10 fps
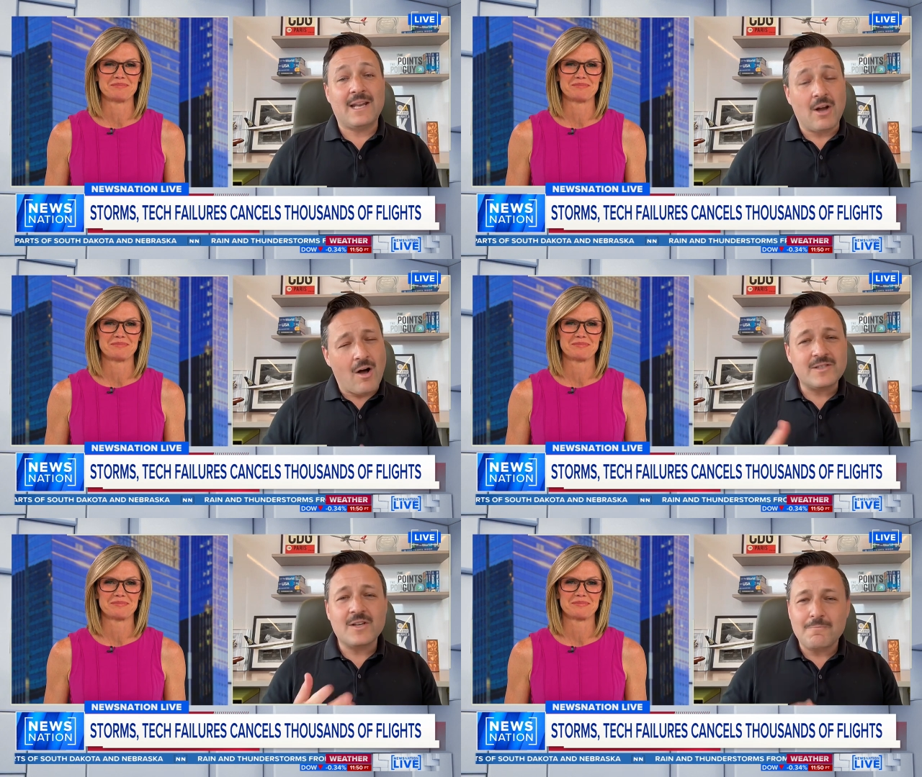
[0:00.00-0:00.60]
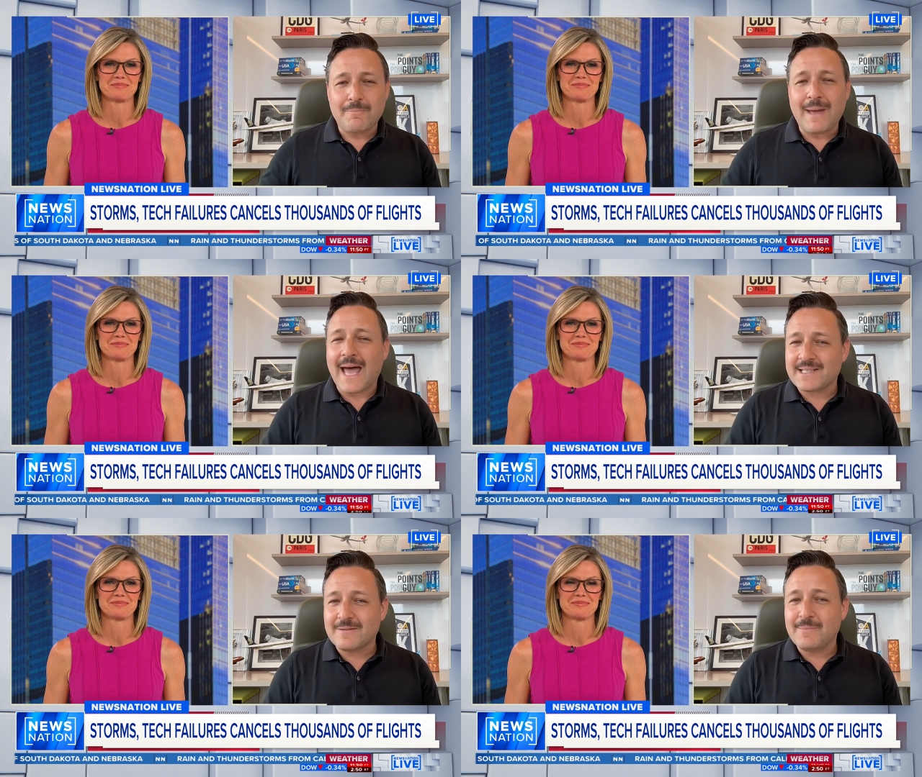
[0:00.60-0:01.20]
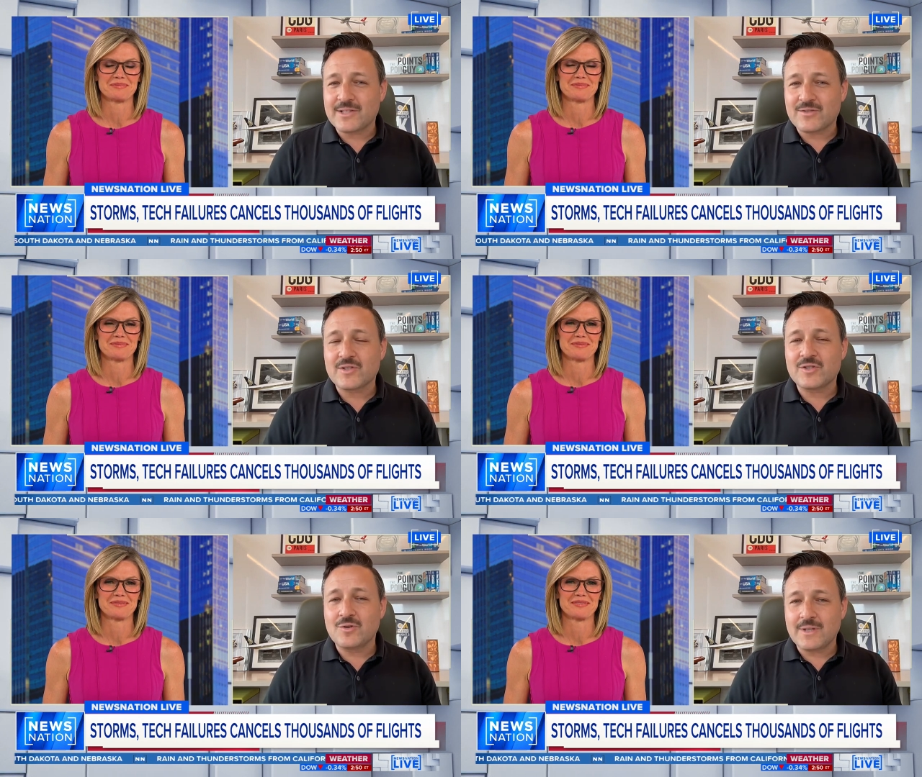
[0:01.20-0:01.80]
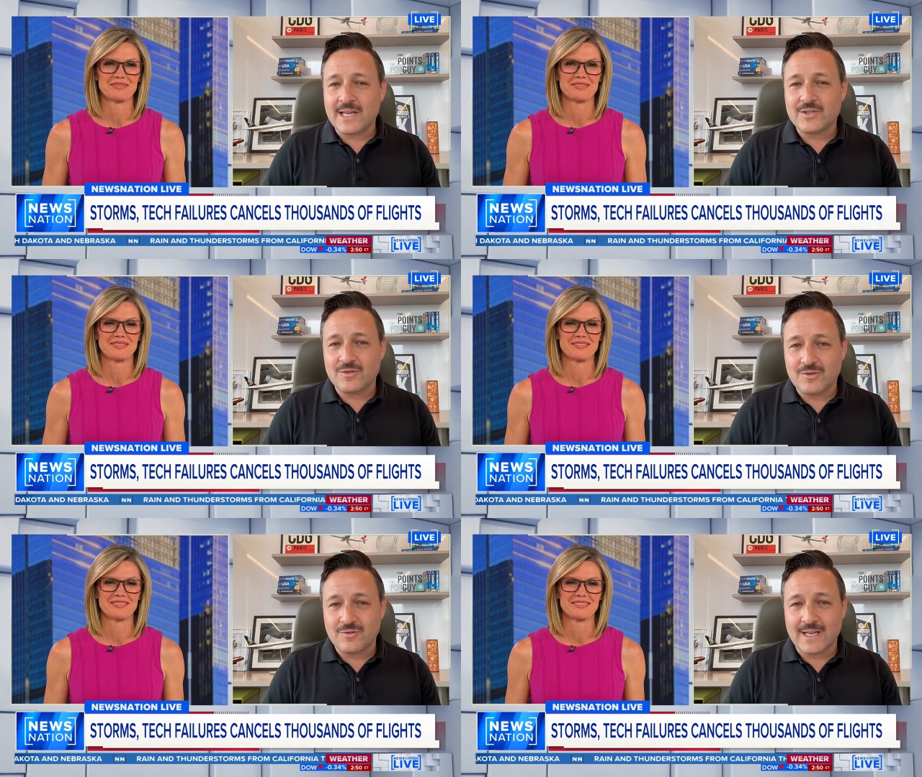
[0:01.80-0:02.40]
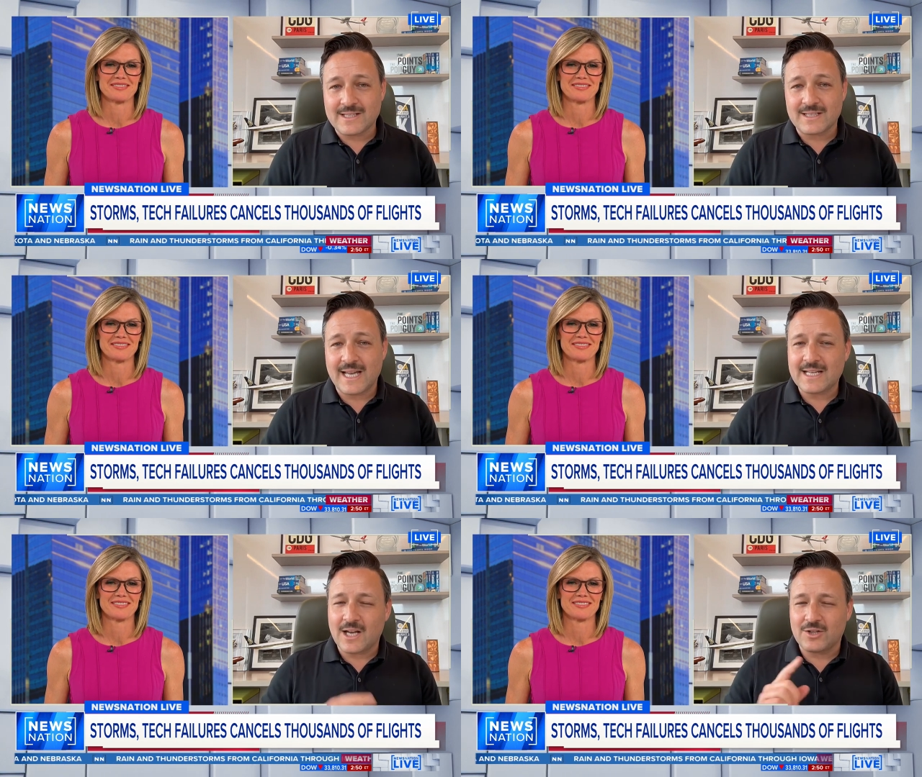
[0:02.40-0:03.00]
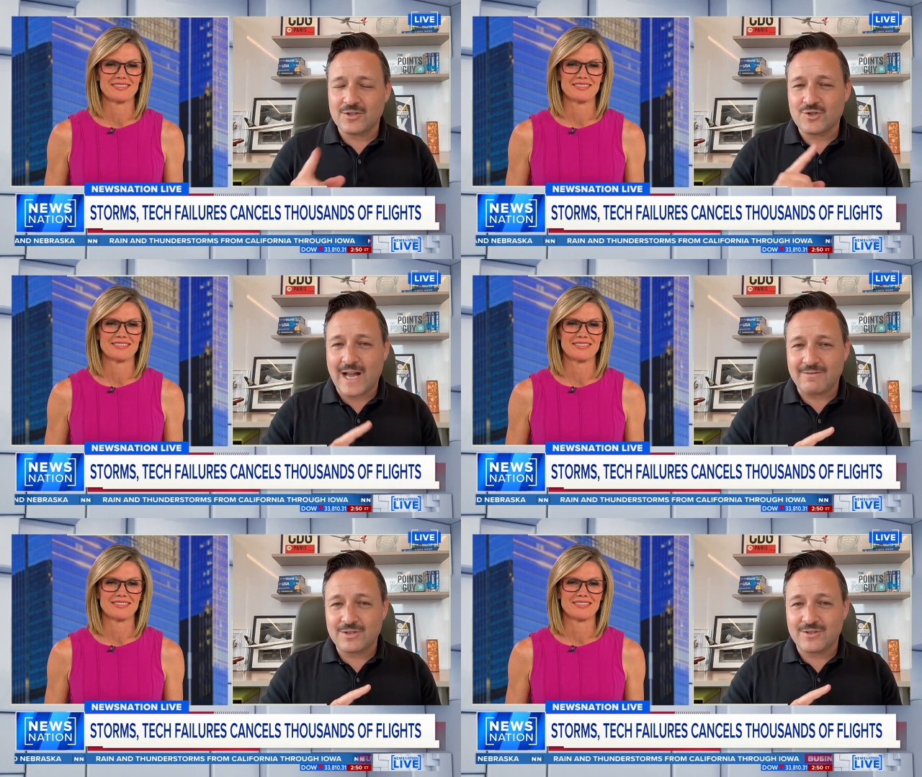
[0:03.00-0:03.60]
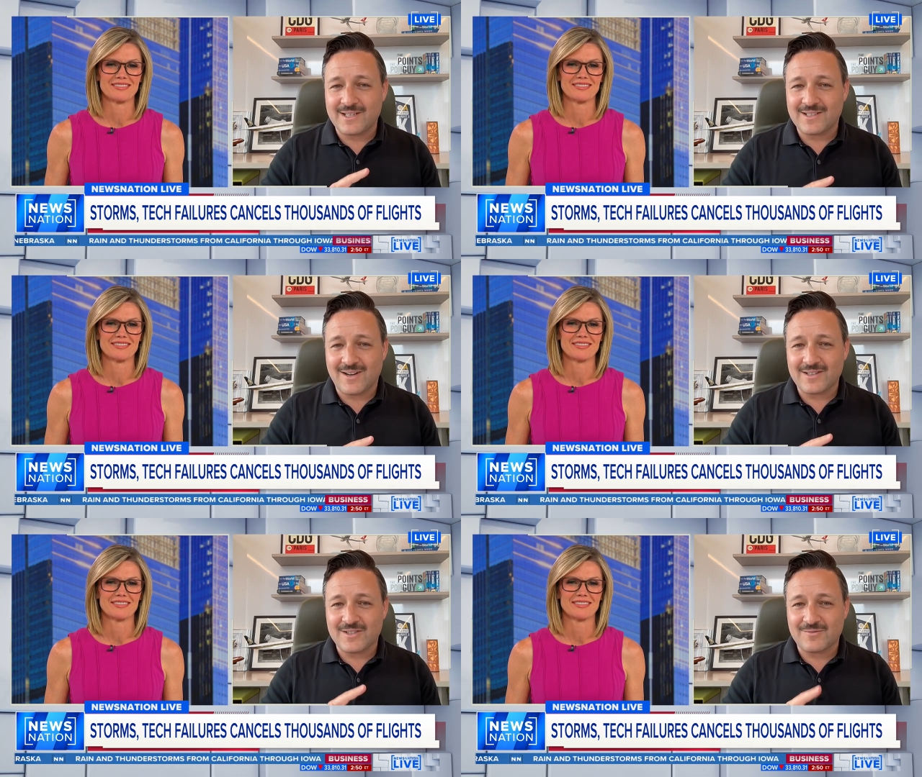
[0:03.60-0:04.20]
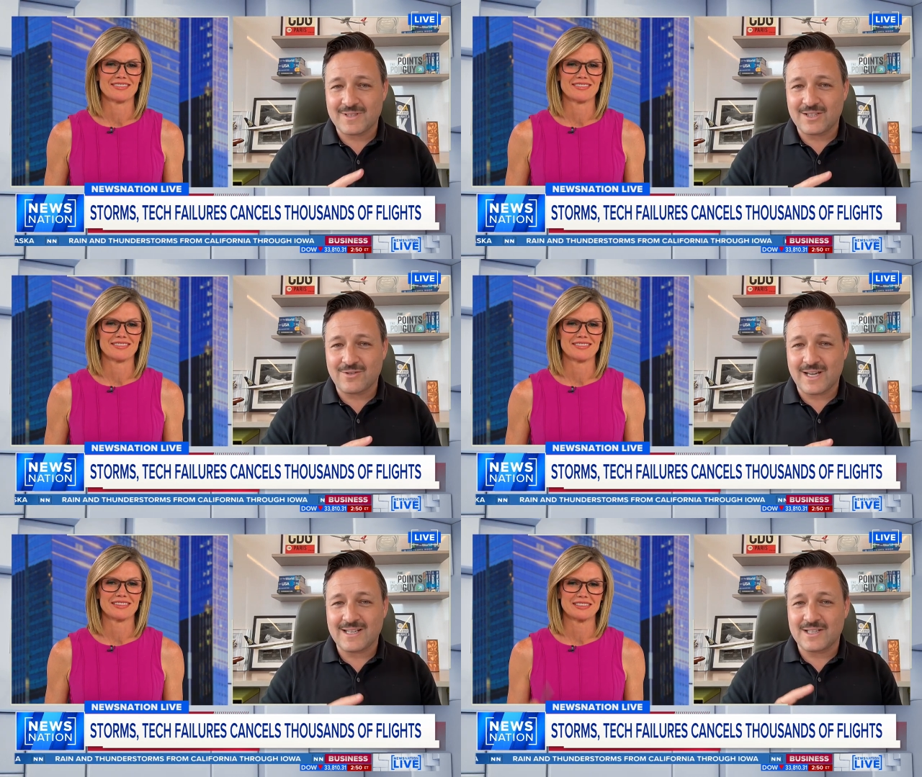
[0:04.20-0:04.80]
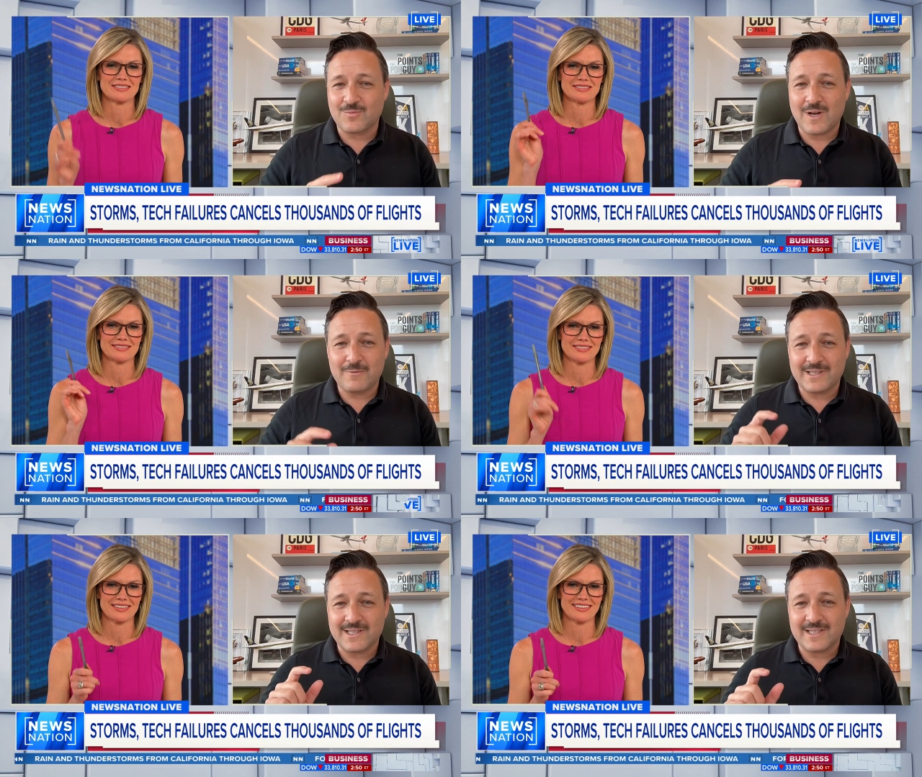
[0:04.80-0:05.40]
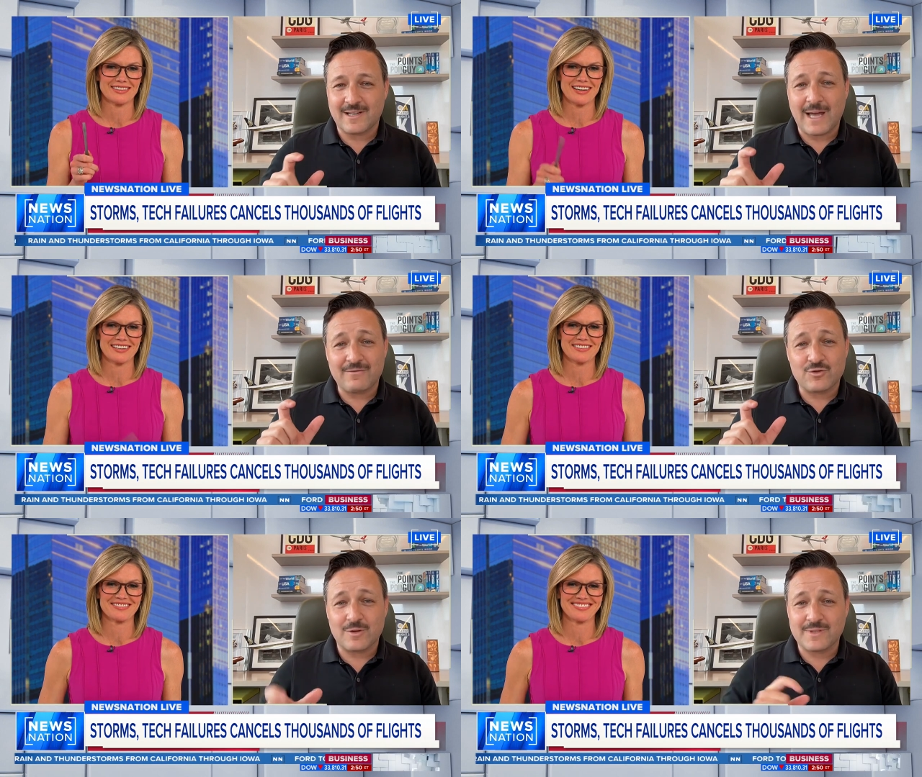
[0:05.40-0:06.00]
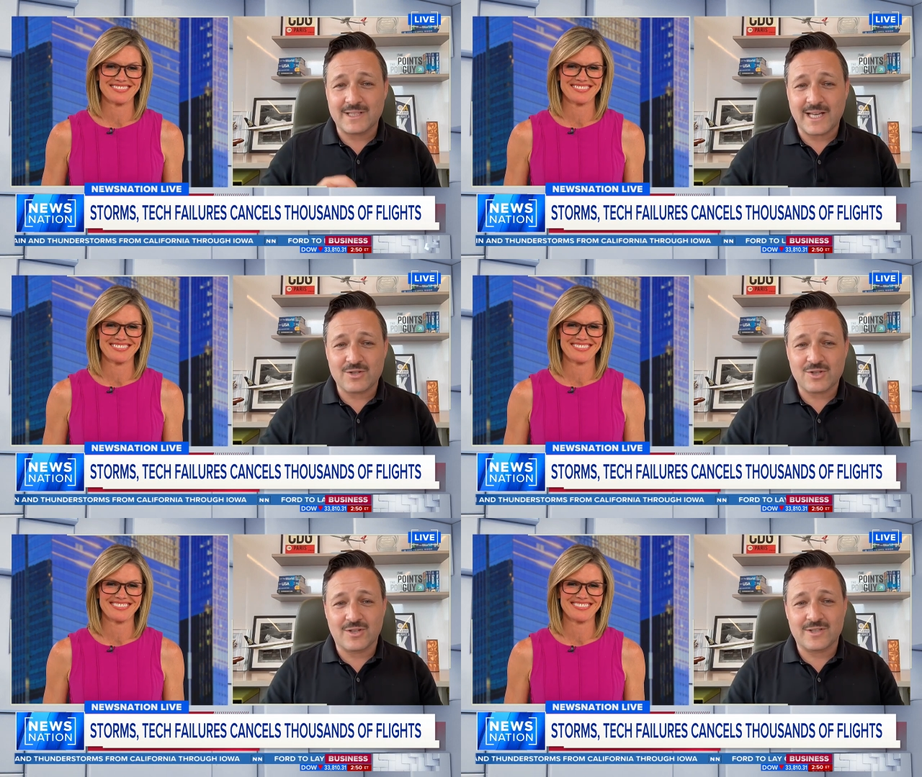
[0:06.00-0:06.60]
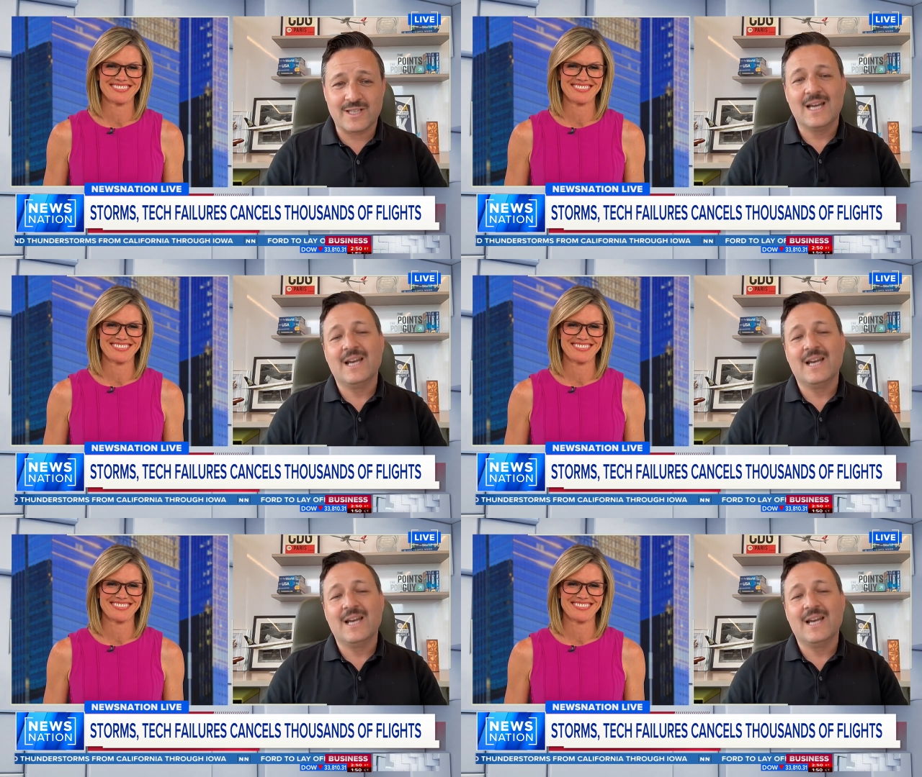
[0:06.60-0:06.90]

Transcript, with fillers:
Speaker 1: and also pack some extras too in case you do get delayed. A good travel credit card is really great as well because some Got have it. trip delay insurance.